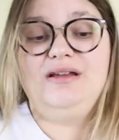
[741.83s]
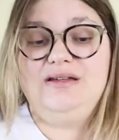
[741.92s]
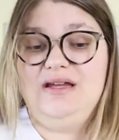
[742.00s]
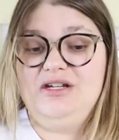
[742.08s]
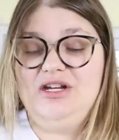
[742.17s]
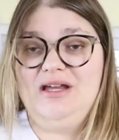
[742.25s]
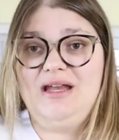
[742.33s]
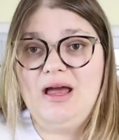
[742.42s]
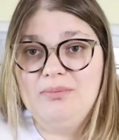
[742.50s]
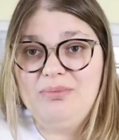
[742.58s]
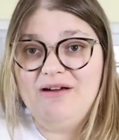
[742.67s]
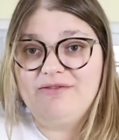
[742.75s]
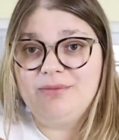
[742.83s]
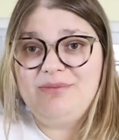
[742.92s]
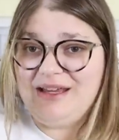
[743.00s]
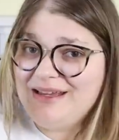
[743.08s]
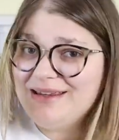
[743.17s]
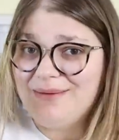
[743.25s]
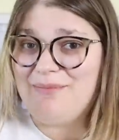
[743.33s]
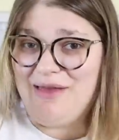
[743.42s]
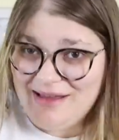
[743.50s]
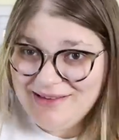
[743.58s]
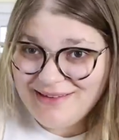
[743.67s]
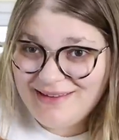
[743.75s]
condition, but for being in the
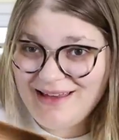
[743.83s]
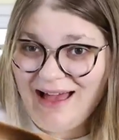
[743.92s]
bins,